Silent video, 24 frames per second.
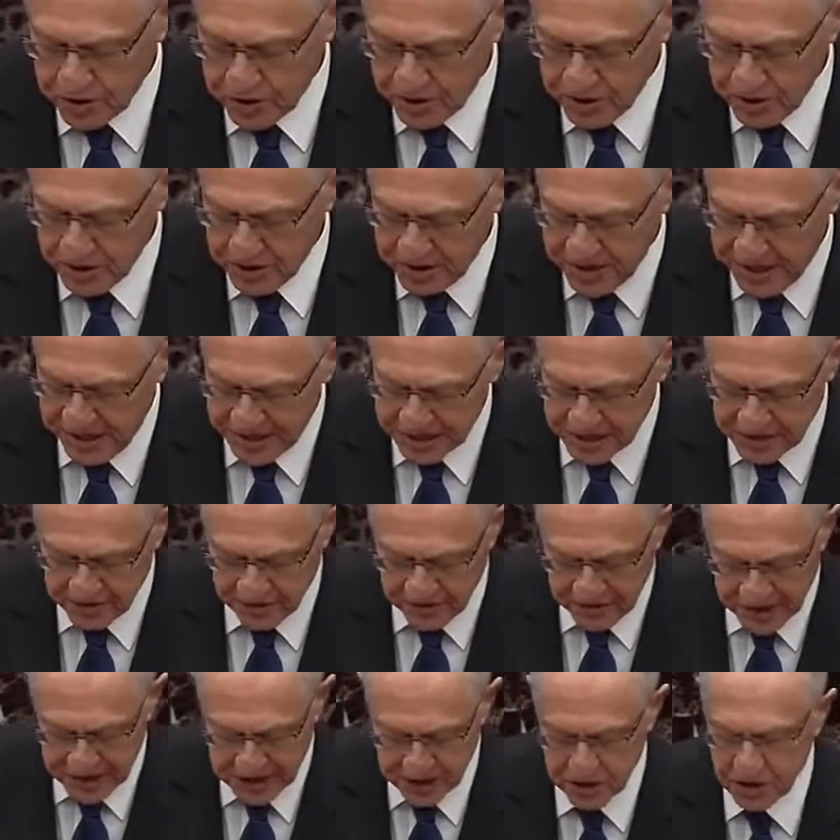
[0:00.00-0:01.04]
to the days of
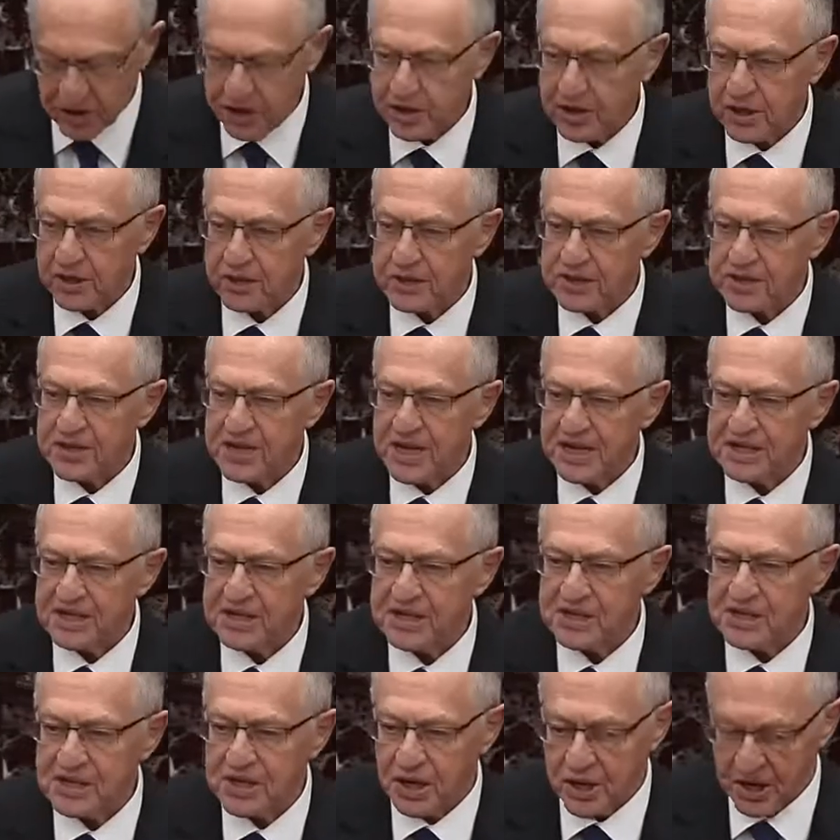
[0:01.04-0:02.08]
yesteryear is
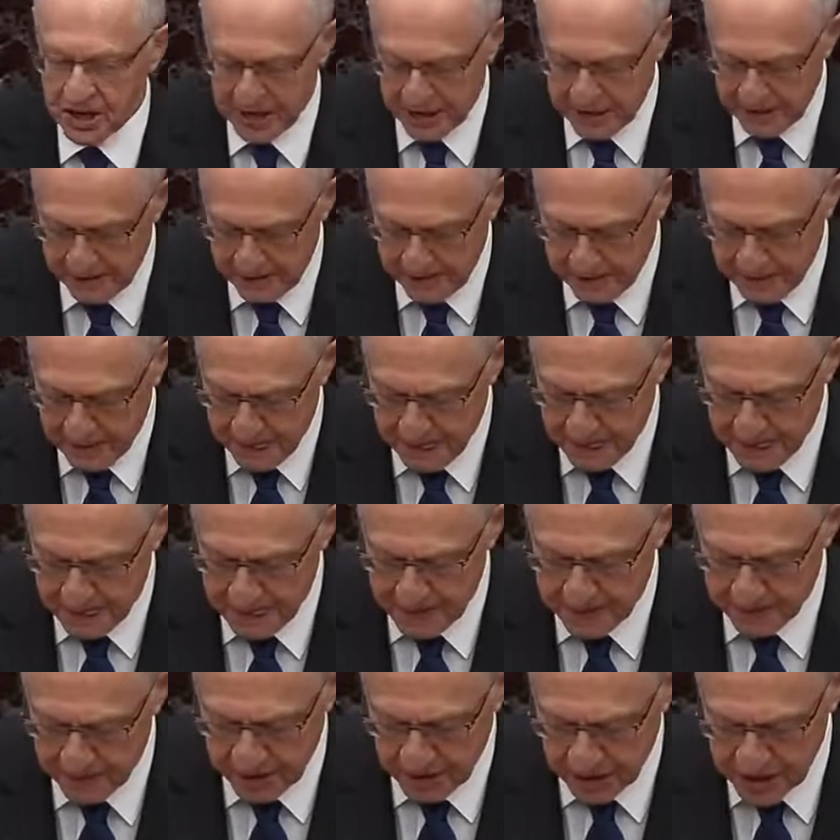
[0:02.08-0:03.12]
necessary
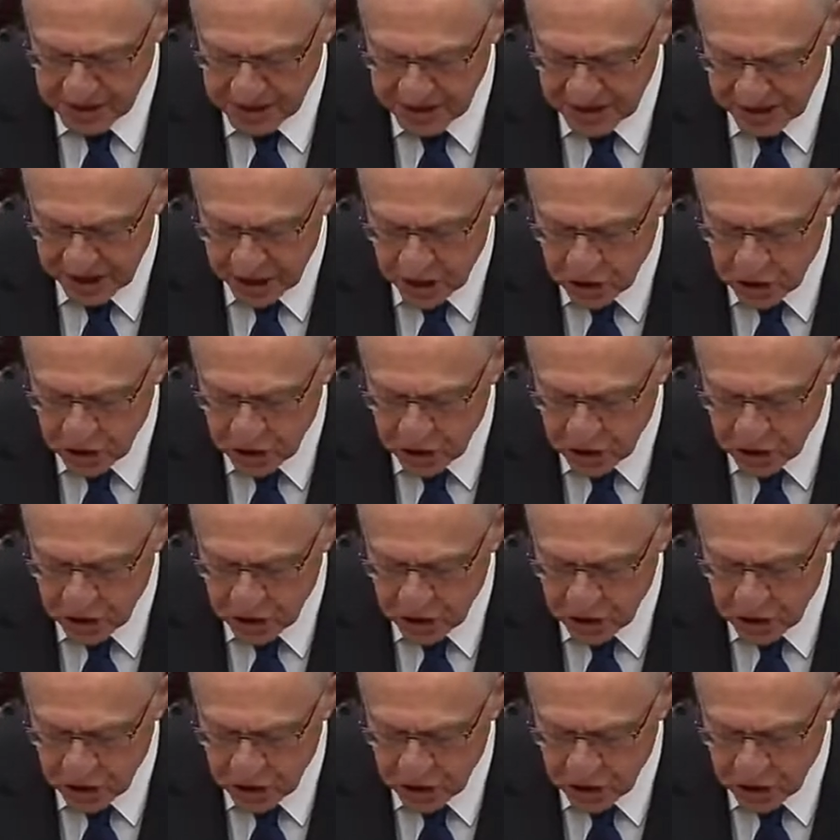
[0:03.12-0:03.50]
because the